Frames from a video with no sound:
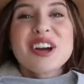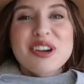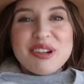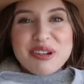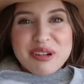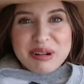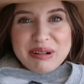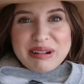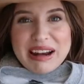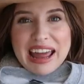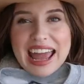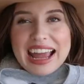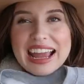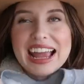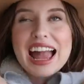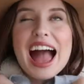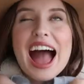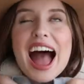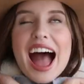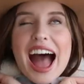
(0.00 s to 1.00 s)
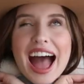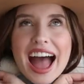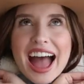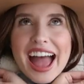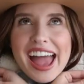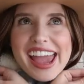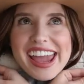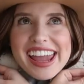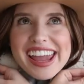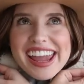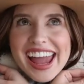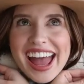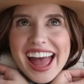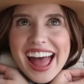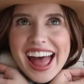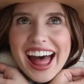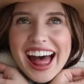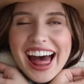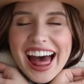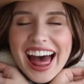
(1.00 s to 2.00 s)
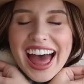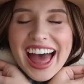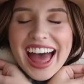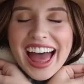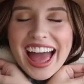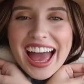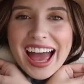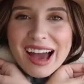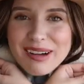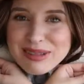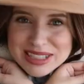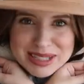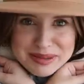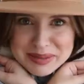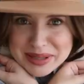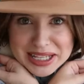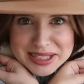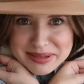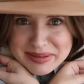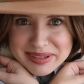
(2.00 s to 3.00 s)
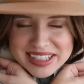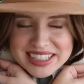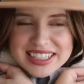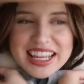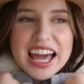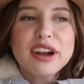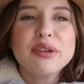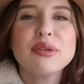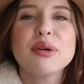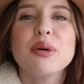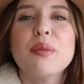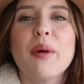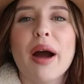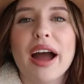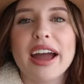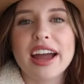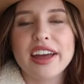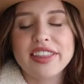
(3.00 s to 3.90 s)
crew neck. I was obsessed with this. I don't know why.